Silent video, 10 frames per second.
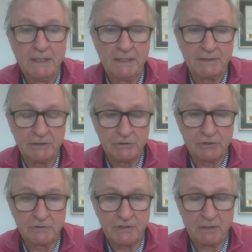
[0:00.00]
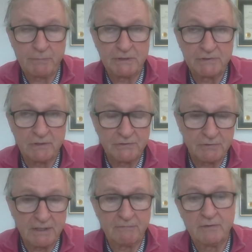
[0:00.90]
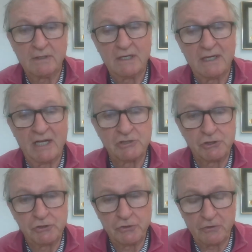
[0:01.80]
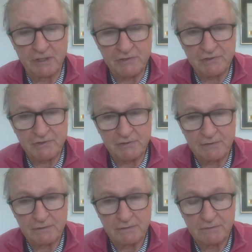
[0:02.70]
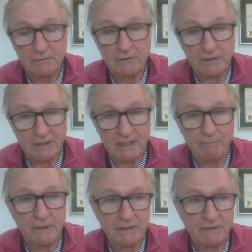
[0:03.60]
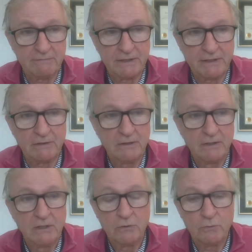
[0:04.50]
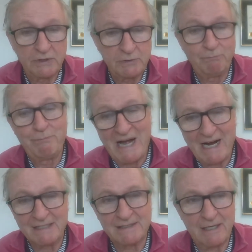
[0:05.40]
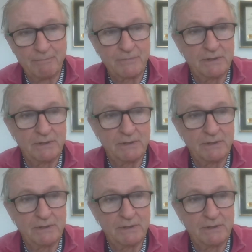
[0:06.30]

And the insurance companies also have INSURER. Look it up. I did a video which backs up the